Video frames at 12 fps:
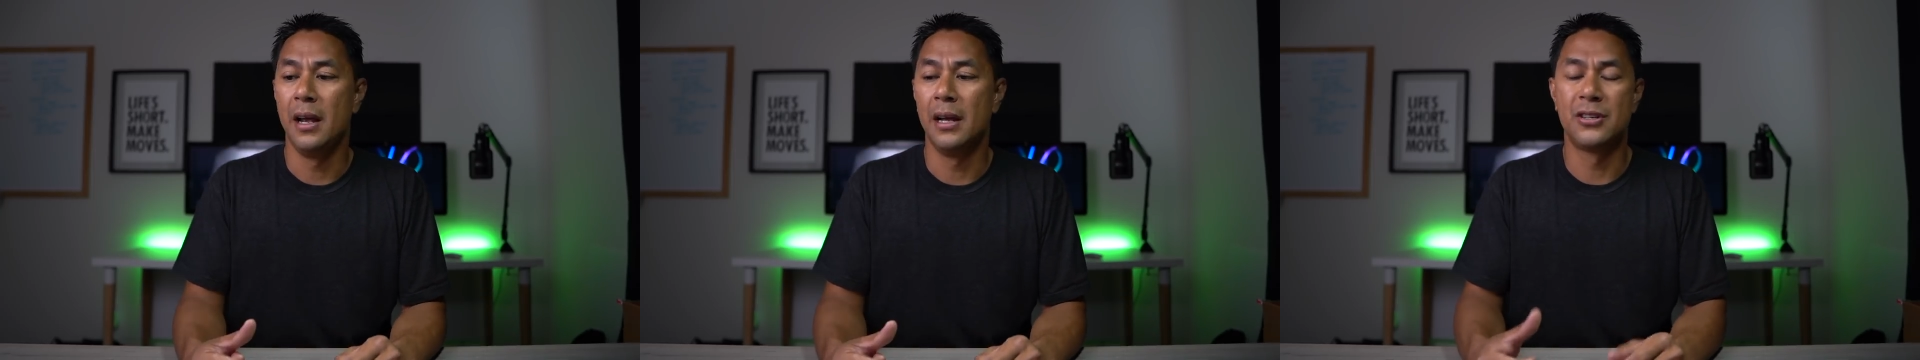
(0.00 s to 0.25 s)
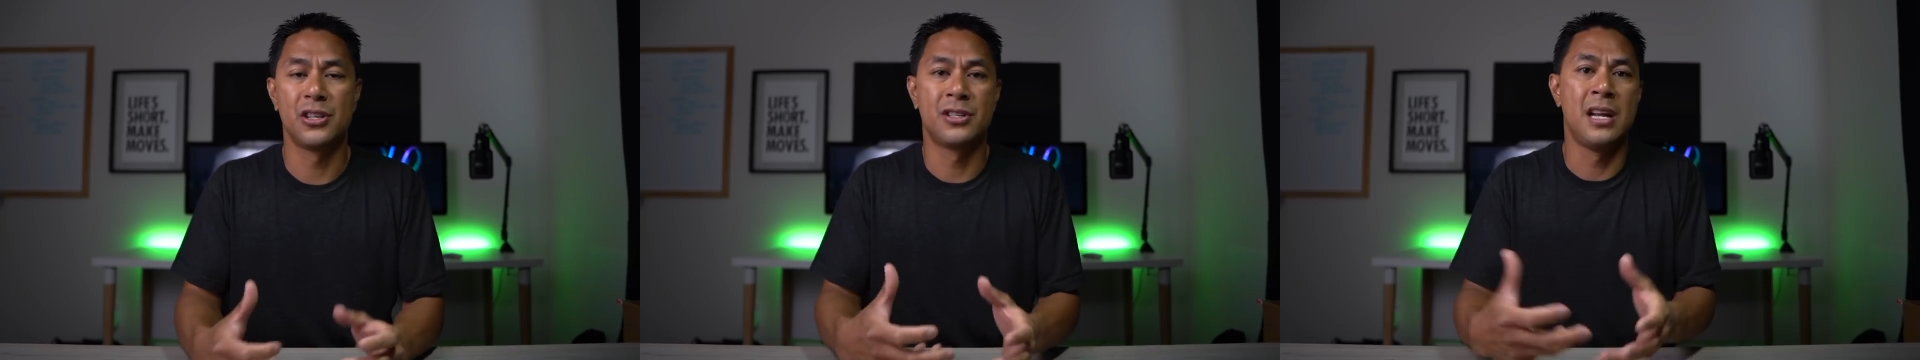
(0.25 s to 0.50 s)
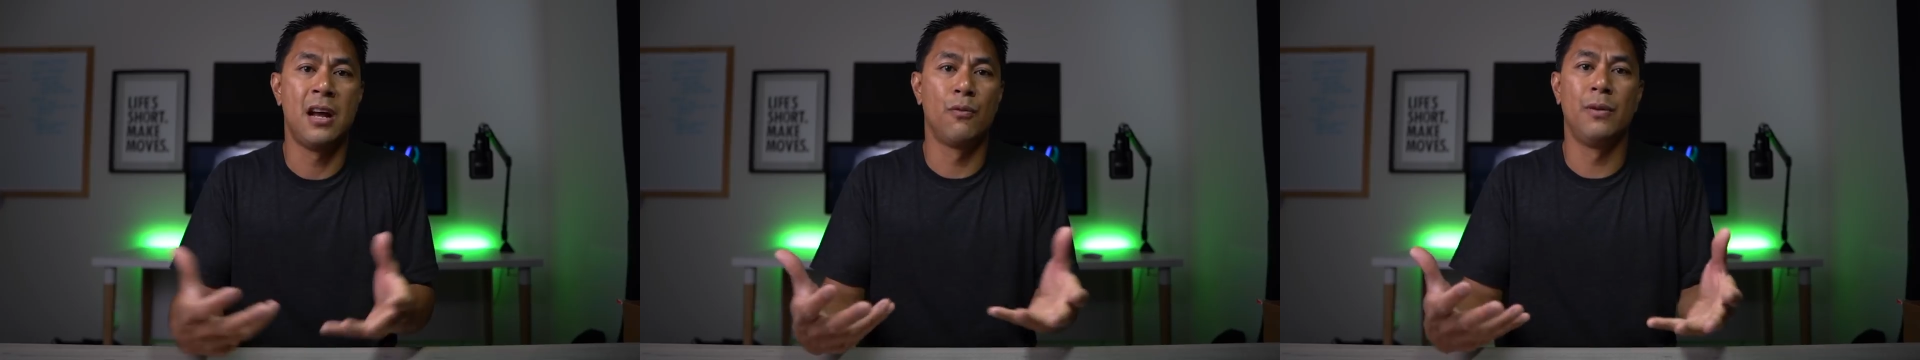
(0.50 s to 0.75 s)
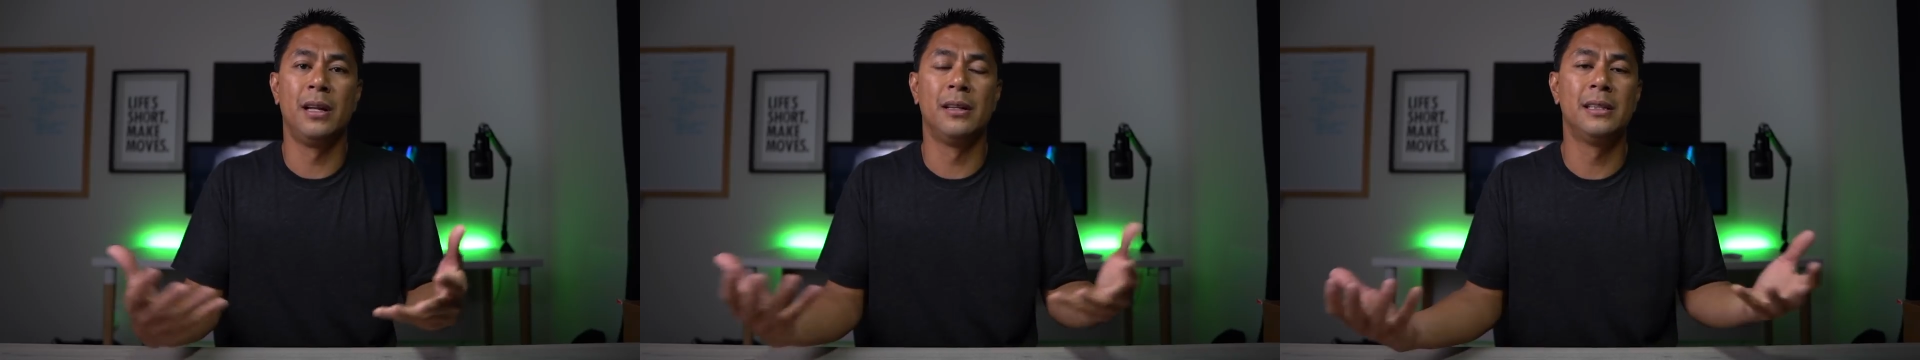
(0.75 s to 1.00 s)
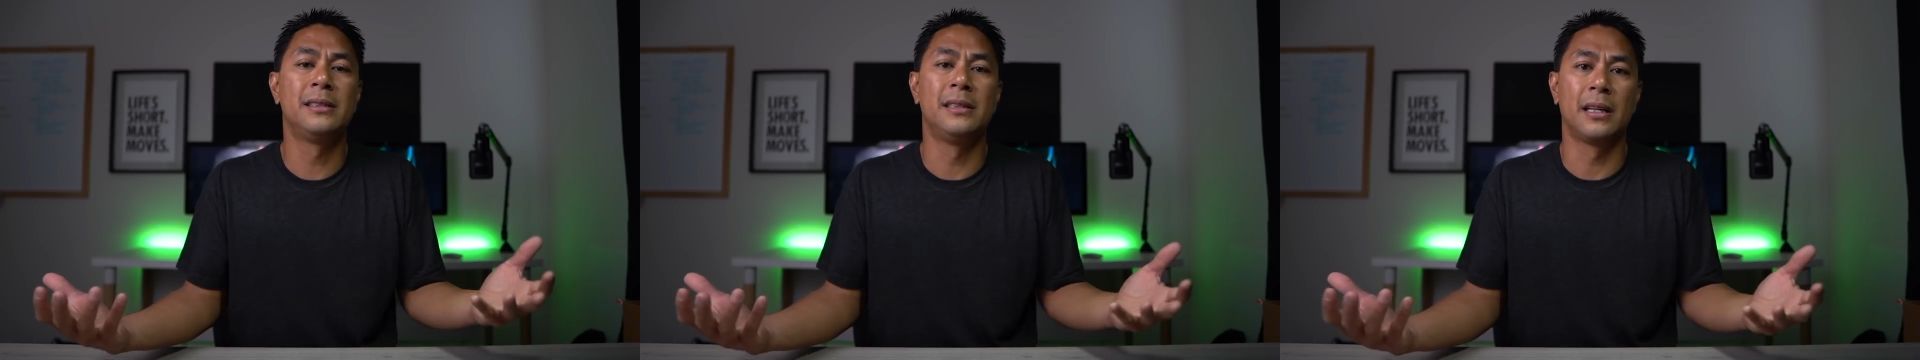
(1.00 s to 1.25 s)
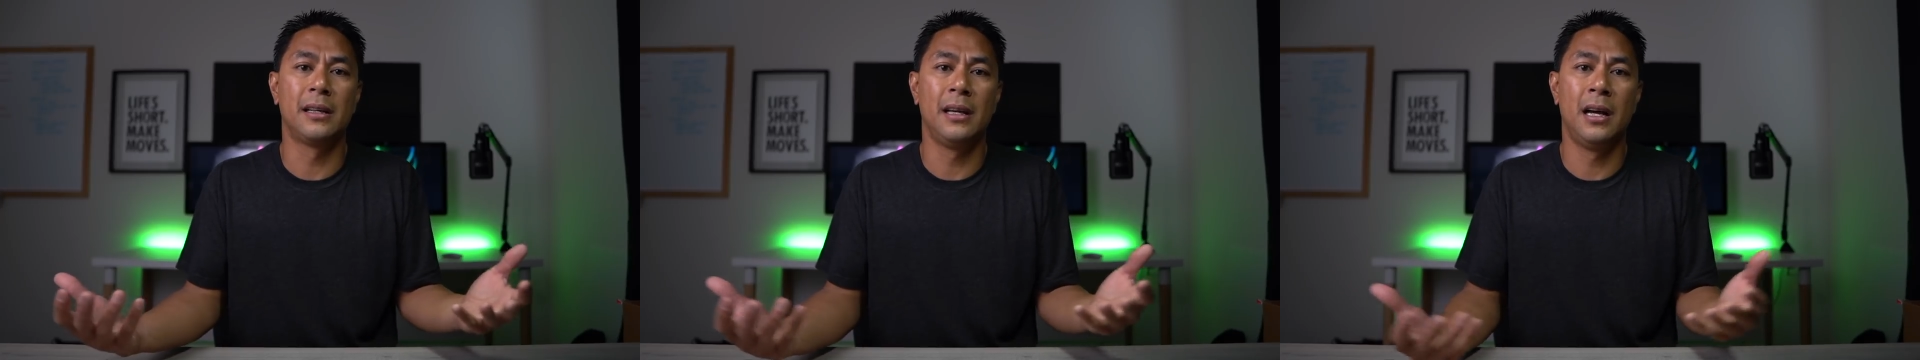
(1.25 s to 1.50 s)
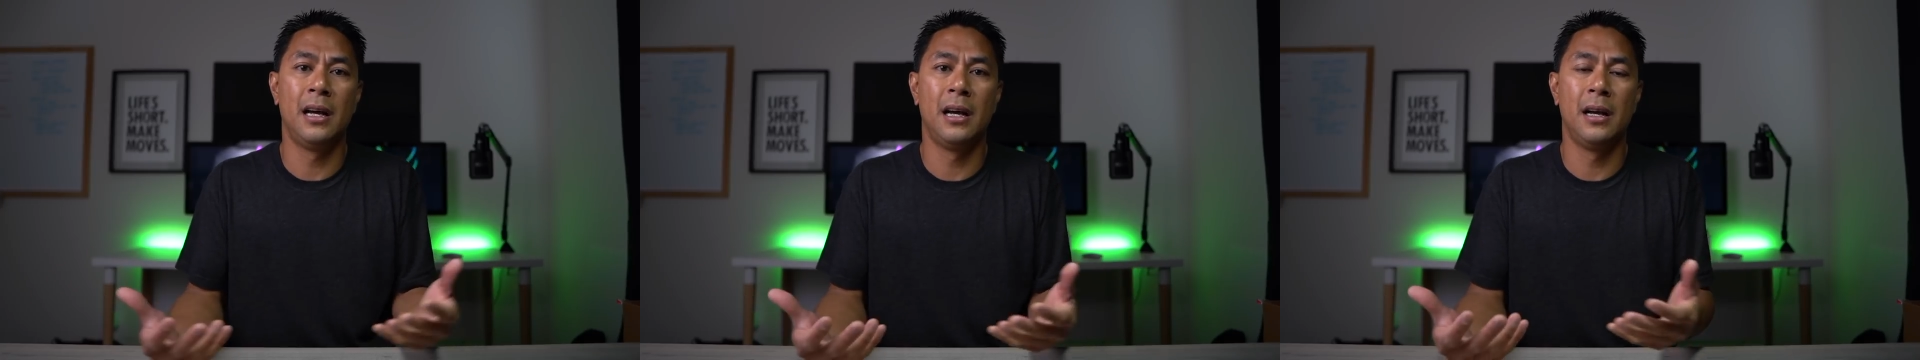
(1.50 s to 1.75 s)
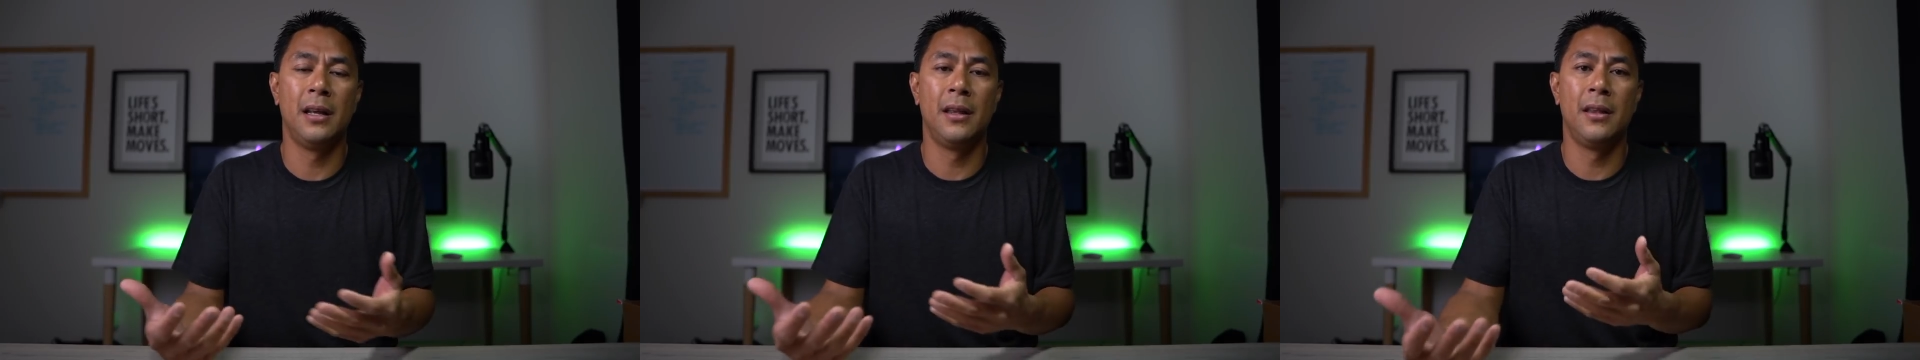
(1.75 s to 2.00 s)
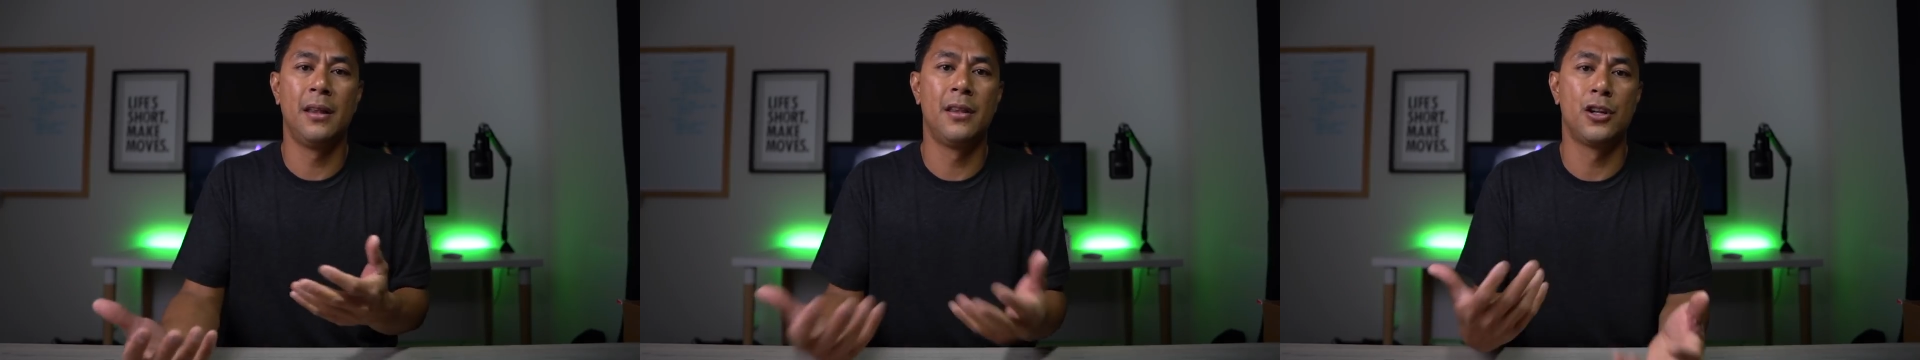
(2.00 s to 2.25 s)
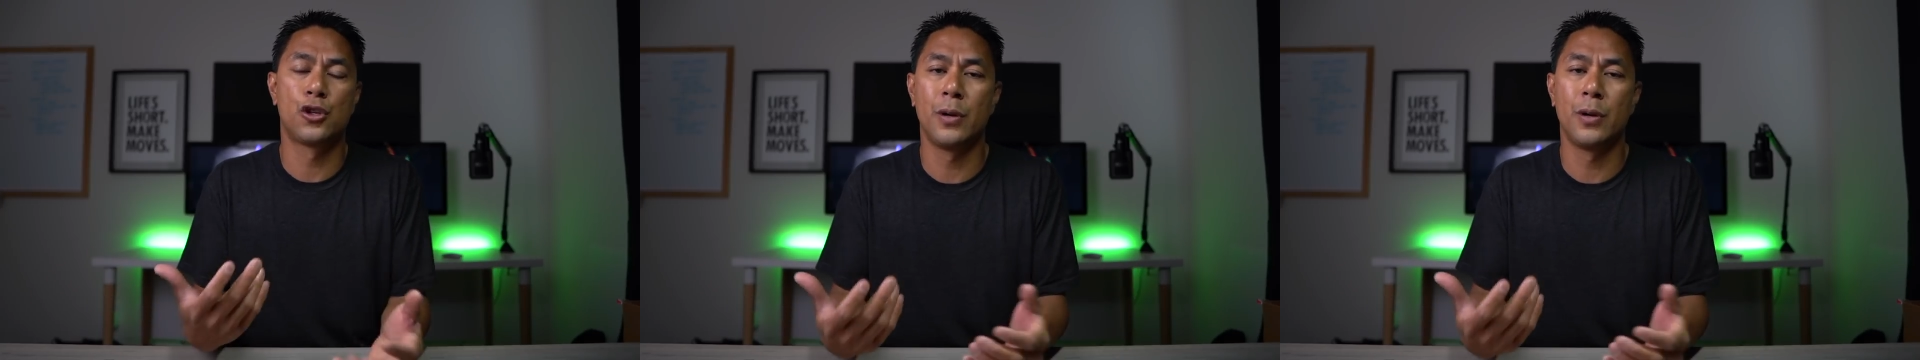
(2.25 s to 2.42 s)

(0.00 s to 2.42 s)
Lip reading: It's just not realistic. The